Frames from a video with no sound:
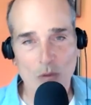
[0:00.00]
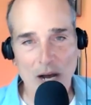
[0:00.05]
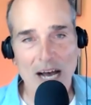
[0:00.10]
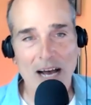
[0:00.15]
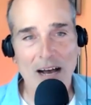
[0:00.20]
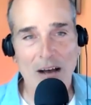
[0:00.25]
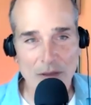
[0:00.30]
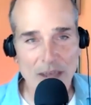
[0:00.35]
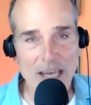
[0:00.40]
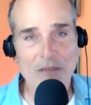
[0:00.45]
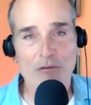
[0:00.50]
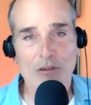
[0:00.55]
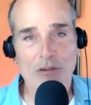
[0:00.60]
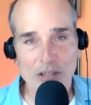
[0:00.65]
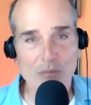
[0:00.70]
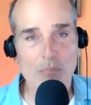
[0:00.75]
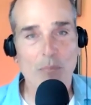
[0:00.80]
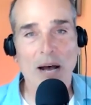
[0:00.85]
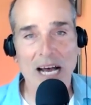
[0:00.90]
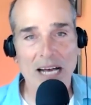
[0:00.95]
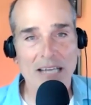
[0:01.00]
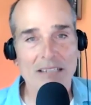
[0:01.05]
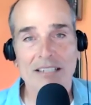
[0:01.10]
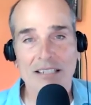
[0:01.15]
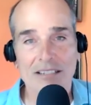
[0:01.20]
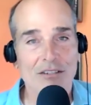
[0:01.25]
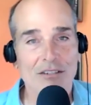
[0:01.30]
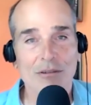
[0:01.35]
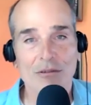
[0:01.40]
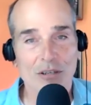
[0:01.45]
how they've
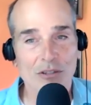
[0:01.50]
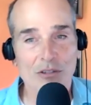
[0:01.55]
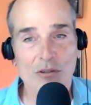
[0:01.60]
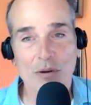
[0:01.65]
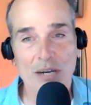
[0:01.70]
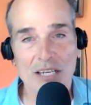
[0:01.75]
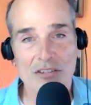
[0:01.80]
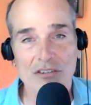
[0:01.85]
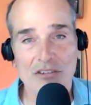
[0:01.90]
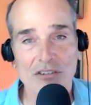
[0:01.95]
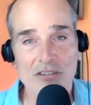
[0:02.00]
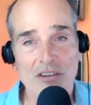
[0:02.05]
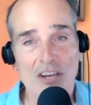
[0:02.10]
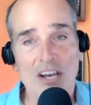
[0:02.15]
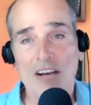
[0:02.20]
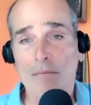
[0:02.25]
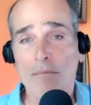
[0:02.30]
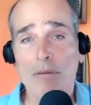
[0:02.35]
responded to those questions,